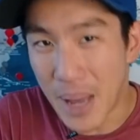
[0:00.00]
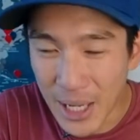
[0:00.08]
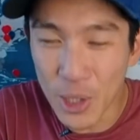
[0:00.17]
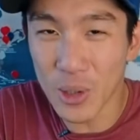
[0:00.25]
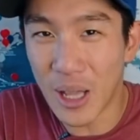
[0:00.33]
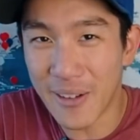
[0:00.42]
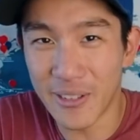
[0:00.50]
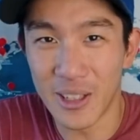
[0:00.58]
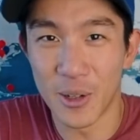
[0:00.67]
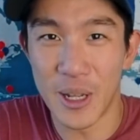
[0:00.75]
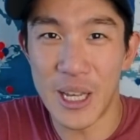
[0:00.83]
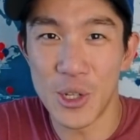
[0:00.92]
make your life a
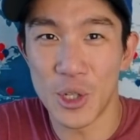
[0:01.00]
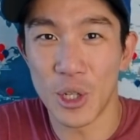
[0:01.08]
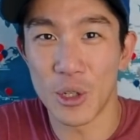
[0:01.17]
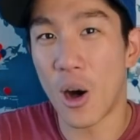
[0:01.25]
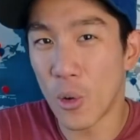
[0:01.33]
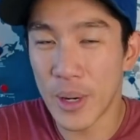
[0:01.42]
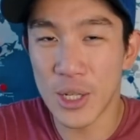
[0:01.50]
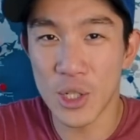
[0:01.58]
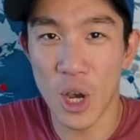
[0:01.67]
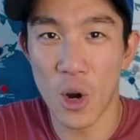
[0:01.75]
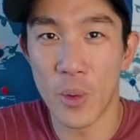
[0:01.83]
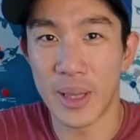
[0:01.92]
little easier, always
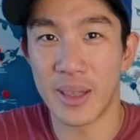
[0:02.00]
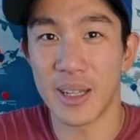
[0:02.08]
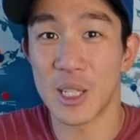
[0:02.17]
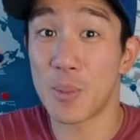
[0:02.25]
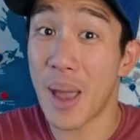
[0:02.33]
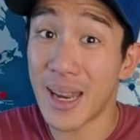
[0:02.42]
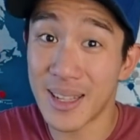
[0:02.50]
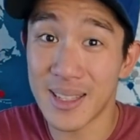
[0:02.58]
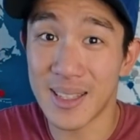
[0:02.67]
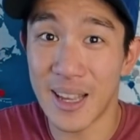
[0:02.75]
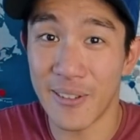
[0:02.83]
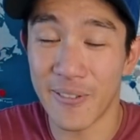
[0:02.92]
go with the expanded
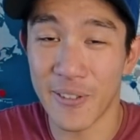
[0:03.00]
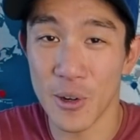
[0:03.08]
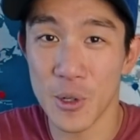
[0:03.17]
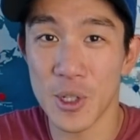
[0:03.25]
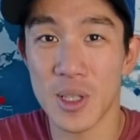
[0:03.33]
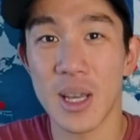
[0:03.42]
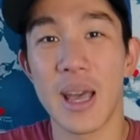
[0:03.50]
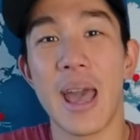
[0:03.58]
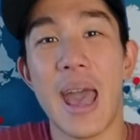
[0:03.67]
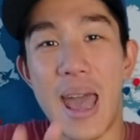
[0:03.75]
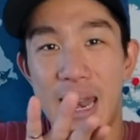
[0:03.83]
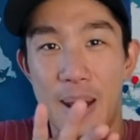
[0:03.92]
state first
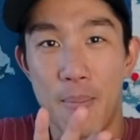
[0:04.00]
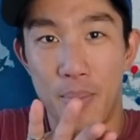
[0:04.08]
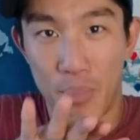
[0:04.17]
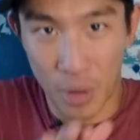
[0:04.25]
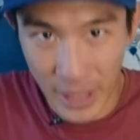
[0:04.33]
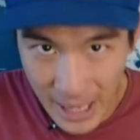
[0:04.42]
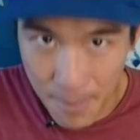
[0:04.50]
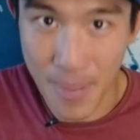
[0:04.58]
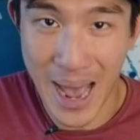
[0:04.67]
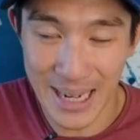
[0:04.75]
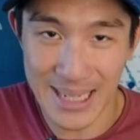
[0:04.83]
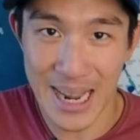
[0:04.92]
and then bring it
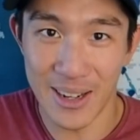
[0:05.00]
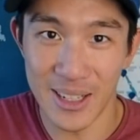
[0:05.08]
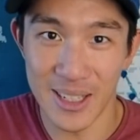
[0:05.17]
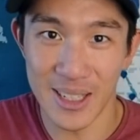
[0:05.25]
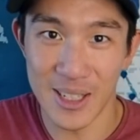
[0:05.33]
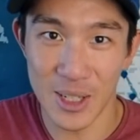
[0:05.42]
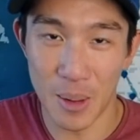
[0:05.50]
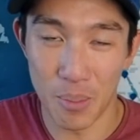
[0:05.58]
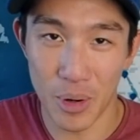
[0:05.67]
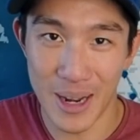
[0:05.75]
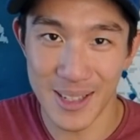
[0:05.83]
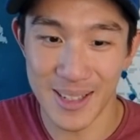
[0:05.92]
back down into its
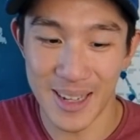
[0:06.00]
compressed